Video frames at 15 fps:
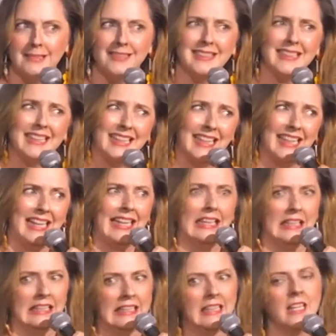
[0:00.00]
Yeah,
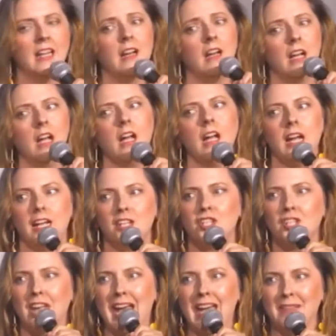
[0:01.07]

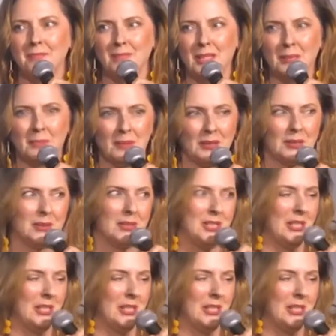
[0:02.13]
hashtag me blue